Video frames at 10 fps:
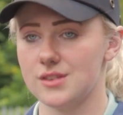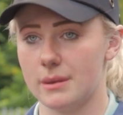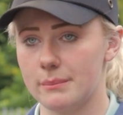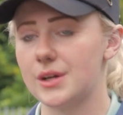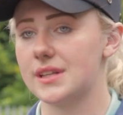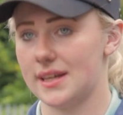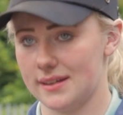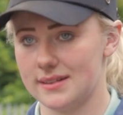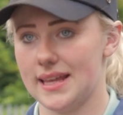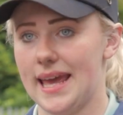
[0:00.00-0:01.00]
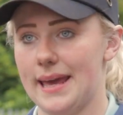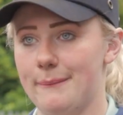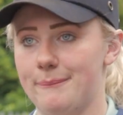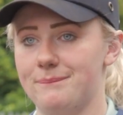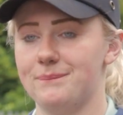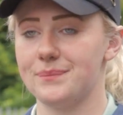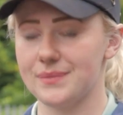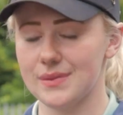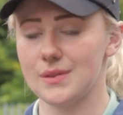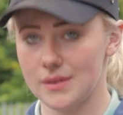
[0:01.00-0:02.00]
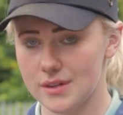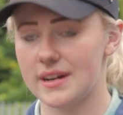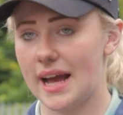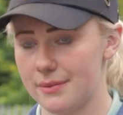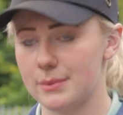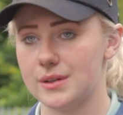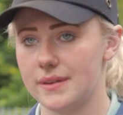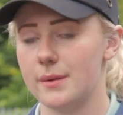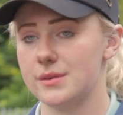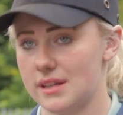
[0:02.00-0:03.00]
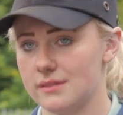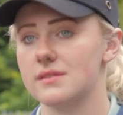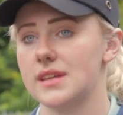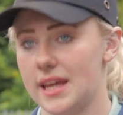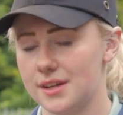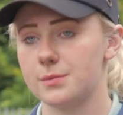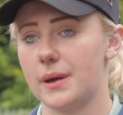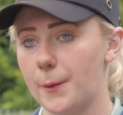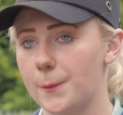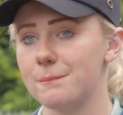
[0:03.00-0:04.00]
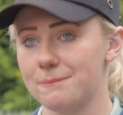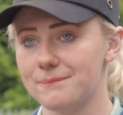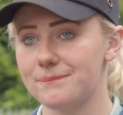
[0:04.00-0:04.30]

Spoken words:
somebody to Rathbone that was in care as well.